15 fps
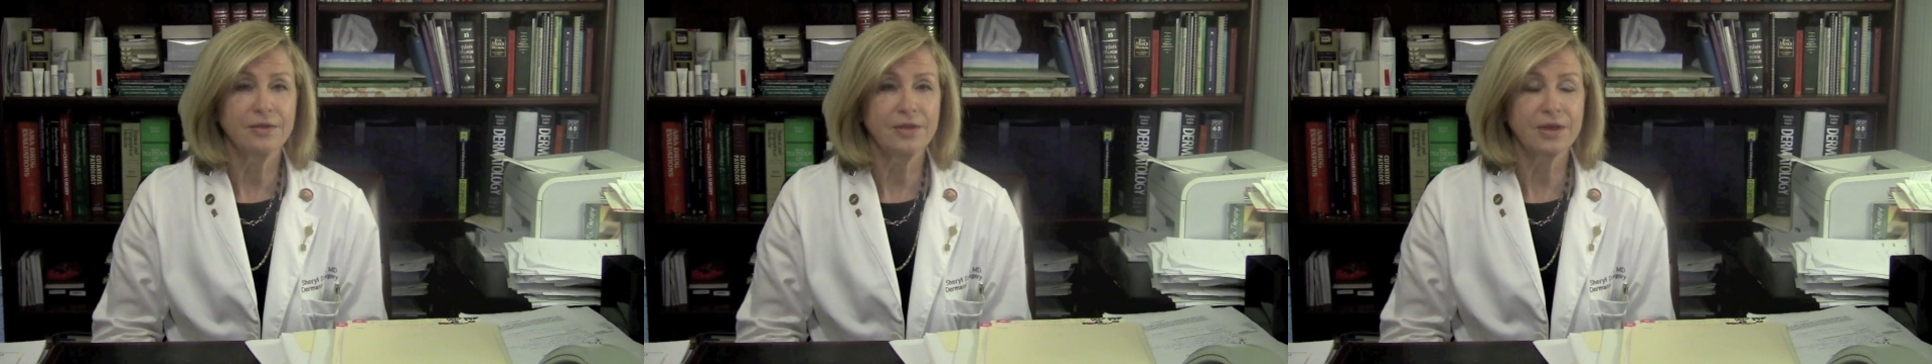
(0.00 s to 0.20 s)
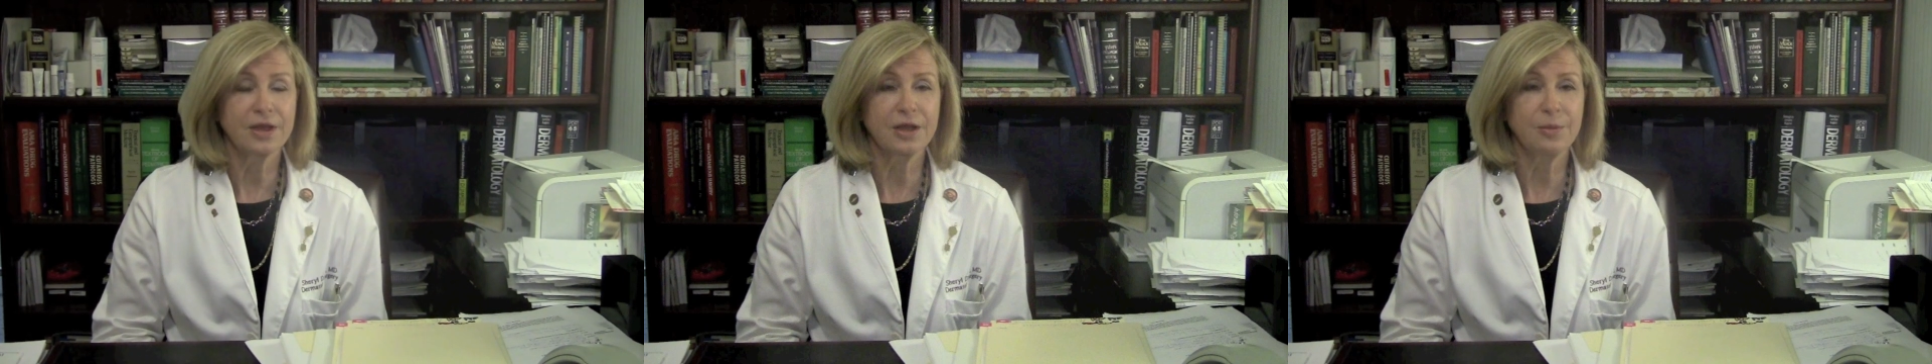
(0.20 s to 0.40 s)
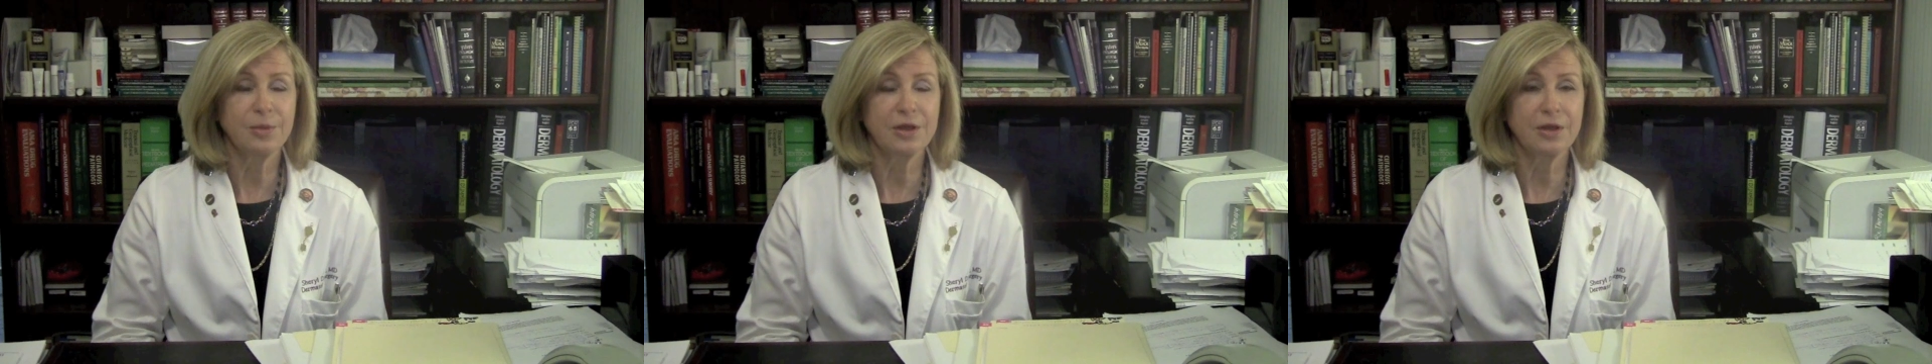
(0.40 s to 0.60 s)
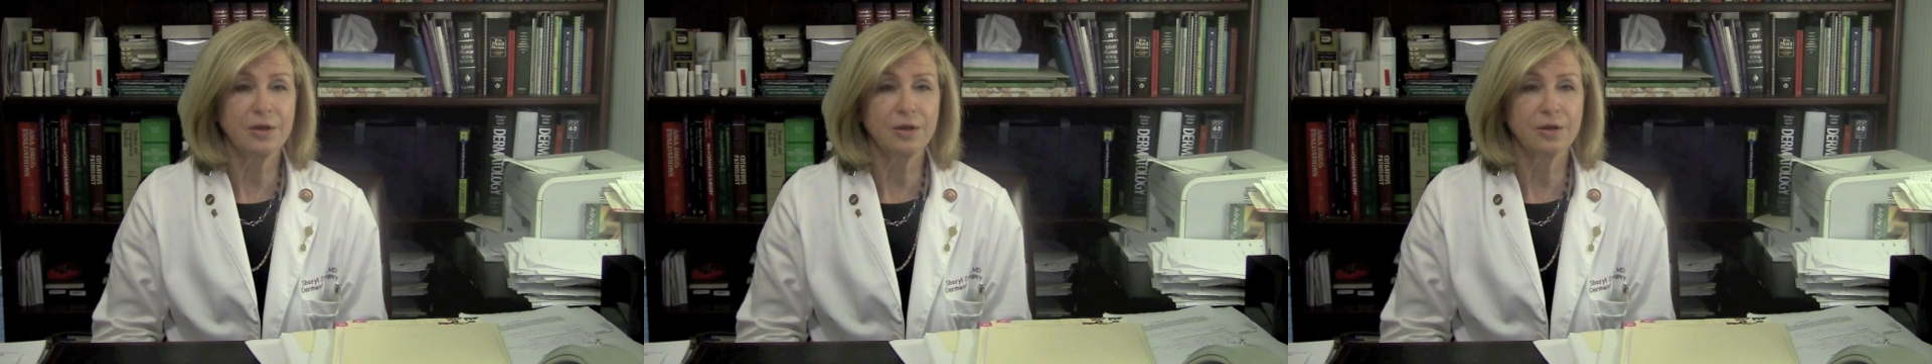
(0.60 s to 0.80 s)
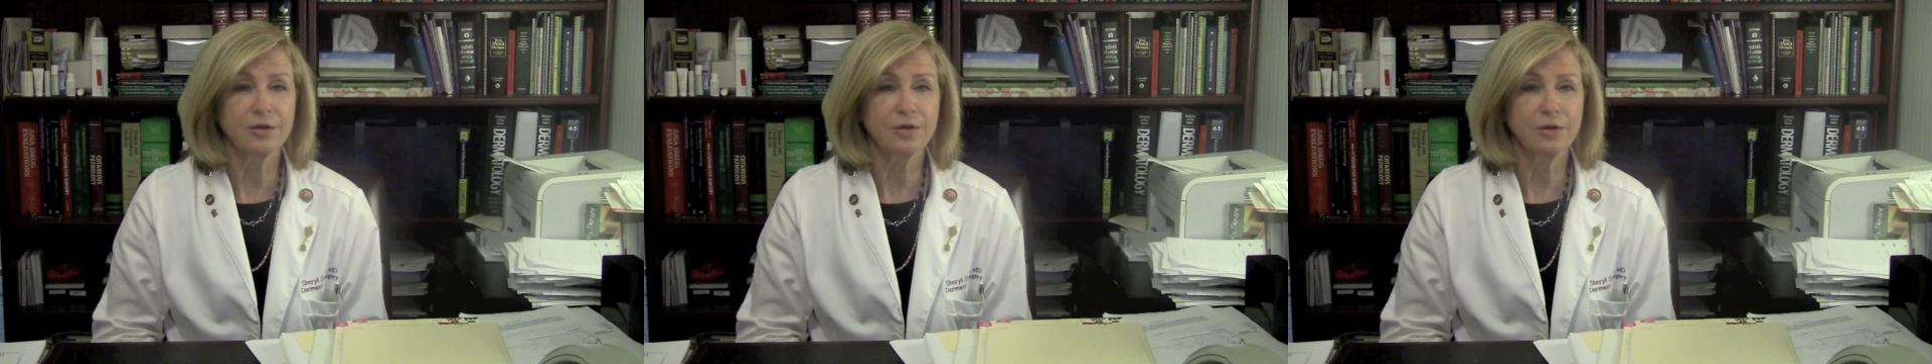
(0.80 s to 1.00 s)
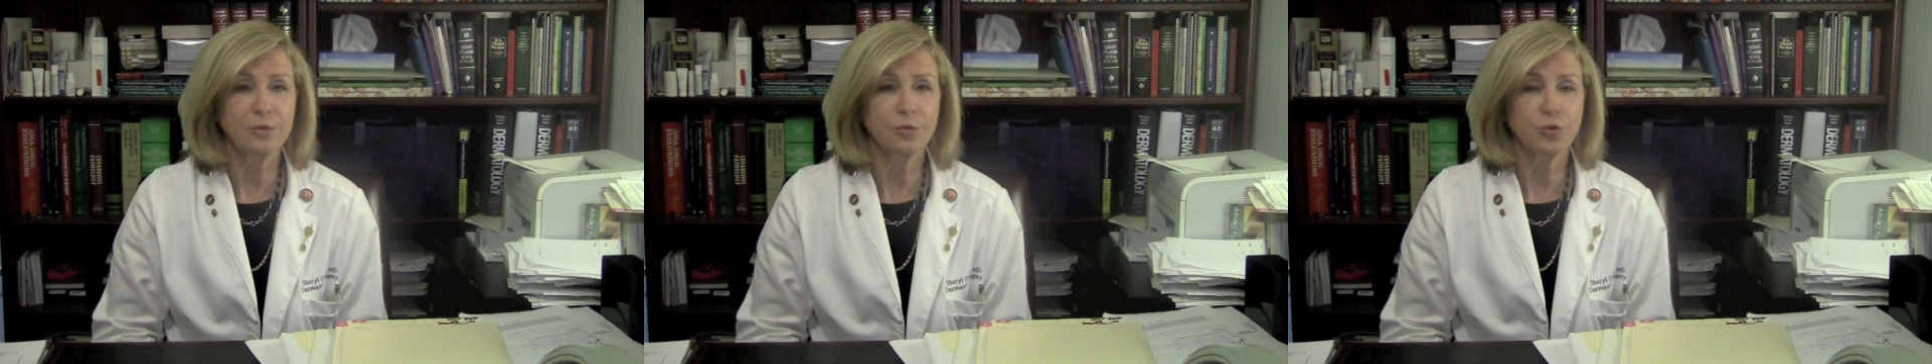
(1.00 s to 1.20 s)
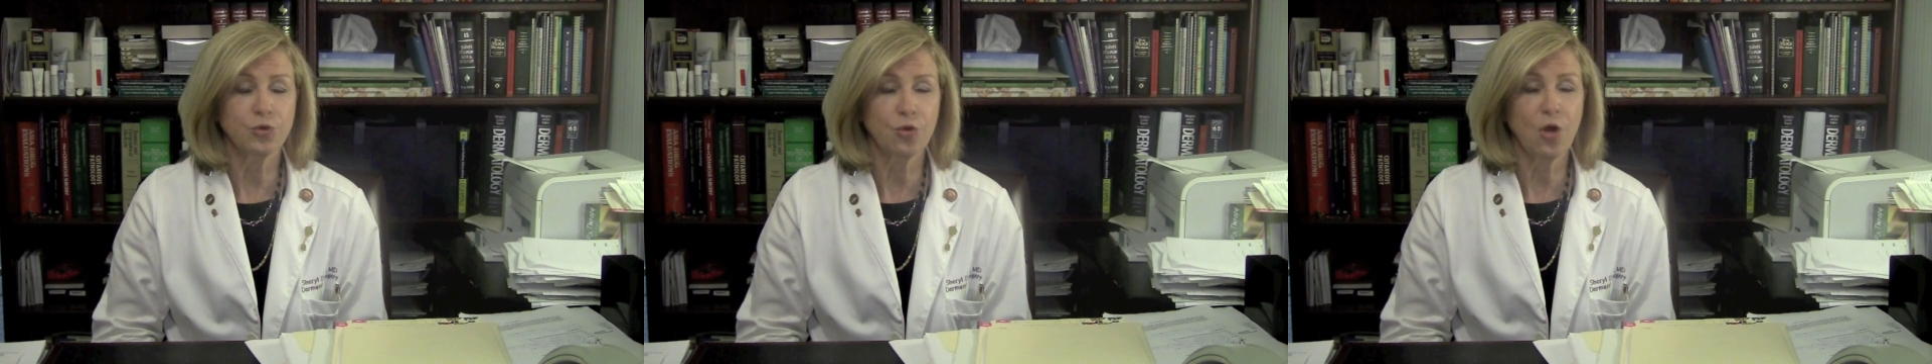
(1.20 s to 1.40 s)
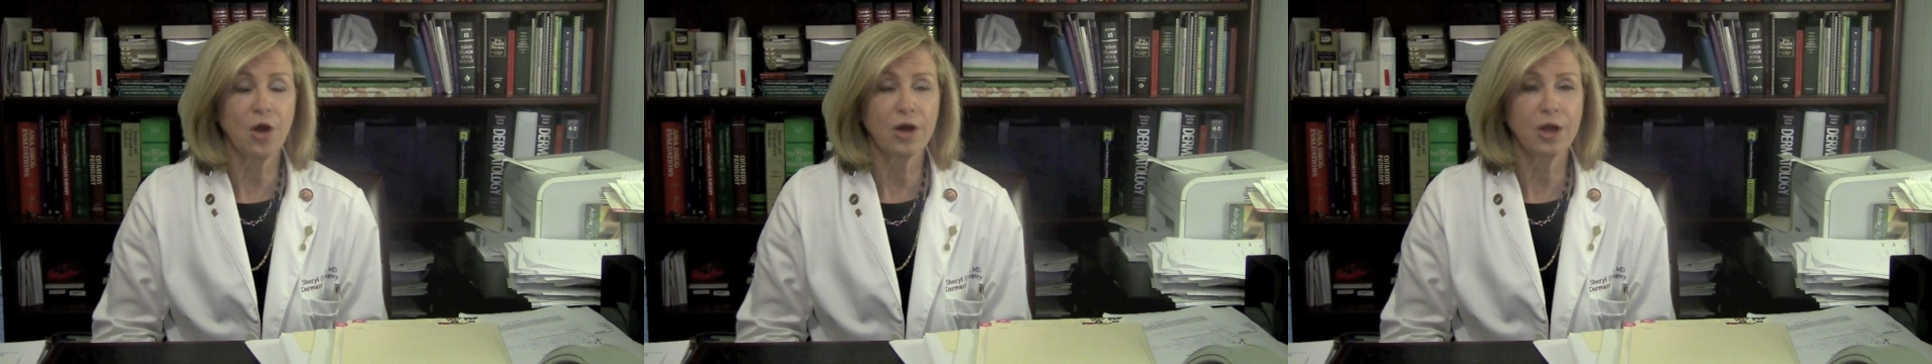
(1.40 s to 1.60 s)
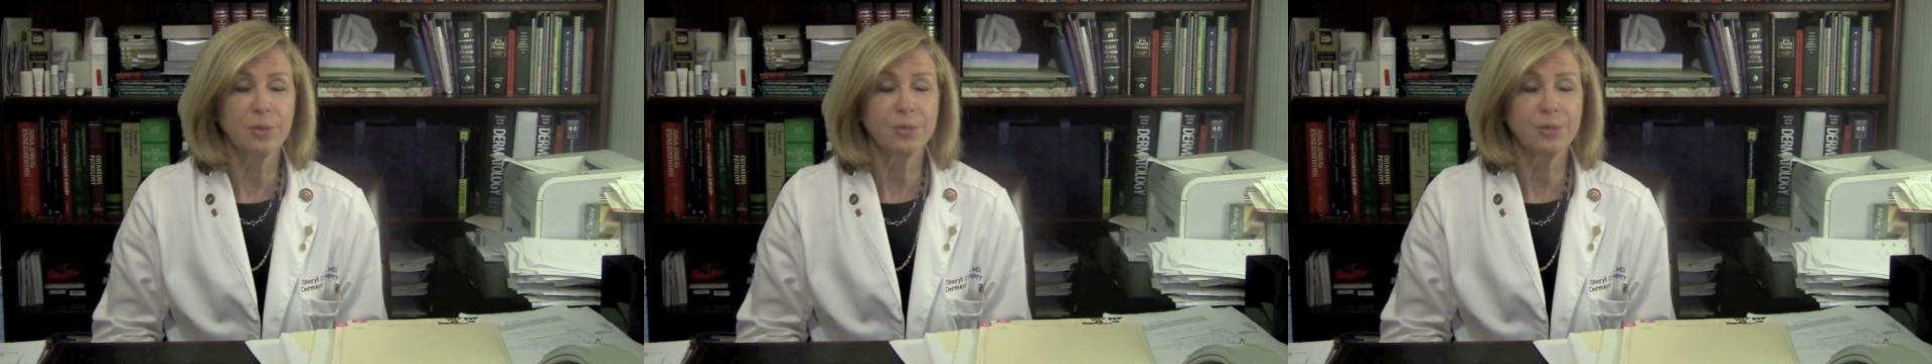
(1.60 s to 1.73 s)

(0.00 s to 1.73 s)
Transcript: that can be drawn